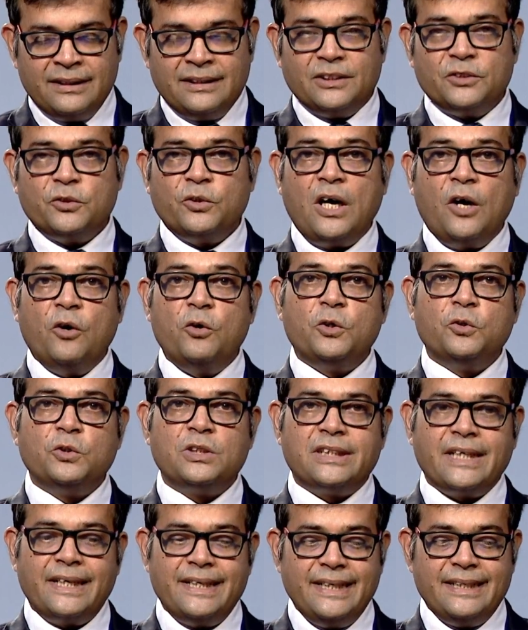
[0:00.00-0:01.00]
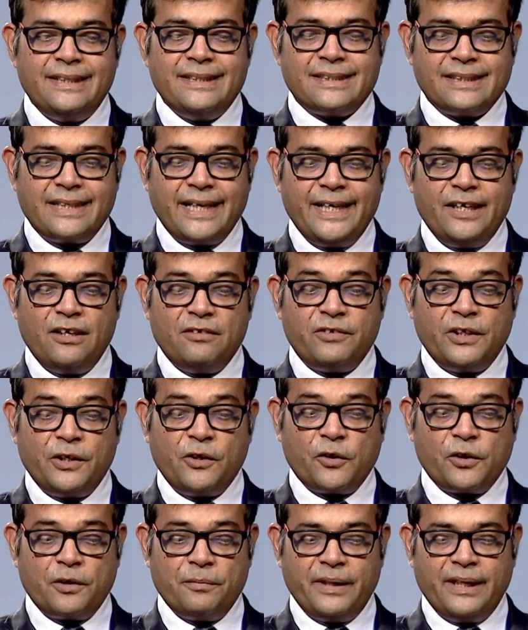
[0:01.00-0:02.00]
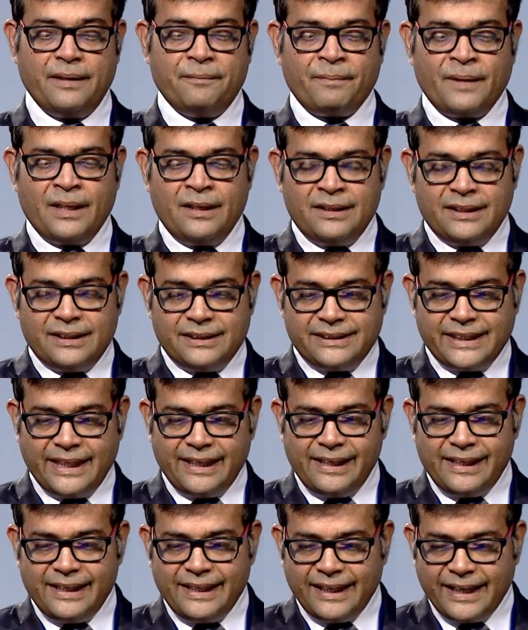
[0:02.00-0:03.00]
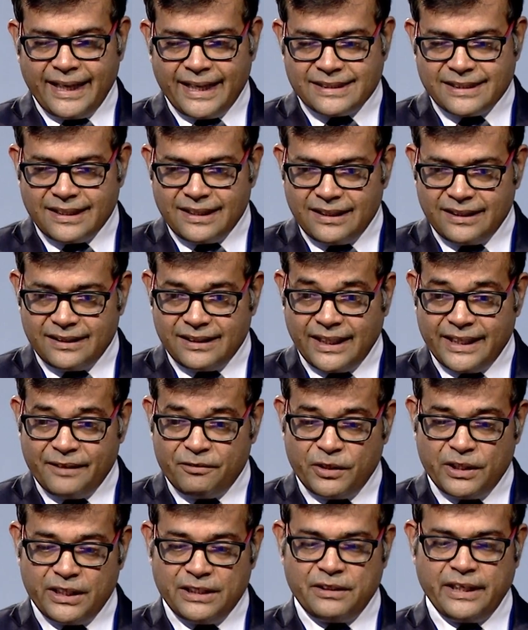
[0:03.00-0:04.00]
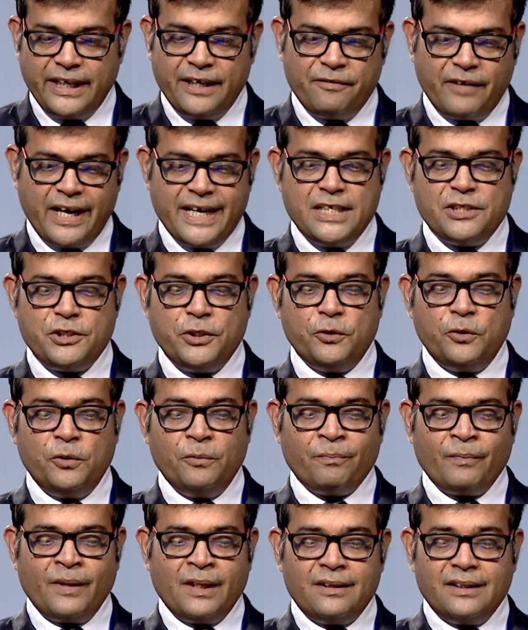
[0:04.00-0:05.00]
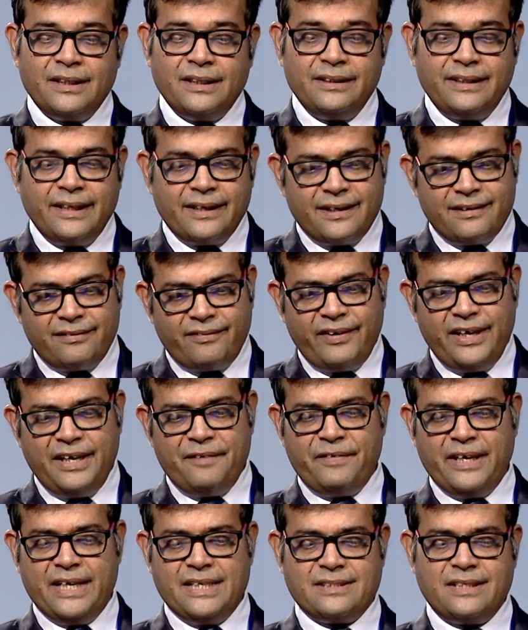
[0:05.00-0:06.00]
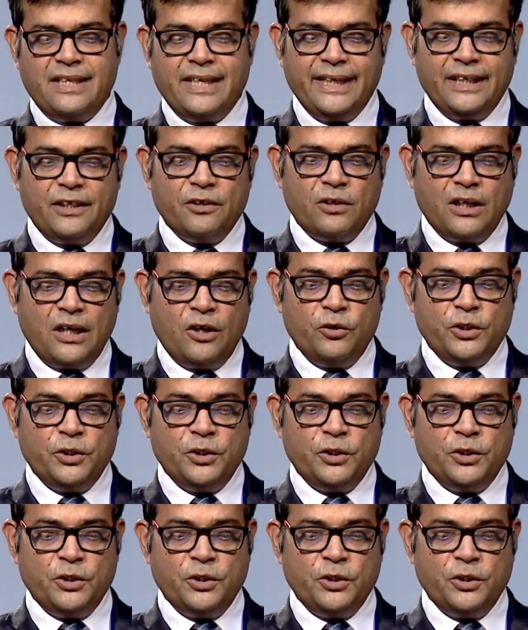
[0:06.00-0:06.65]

So, how to study this kind of a document? Generally, I would advise you, there are 3 ways like how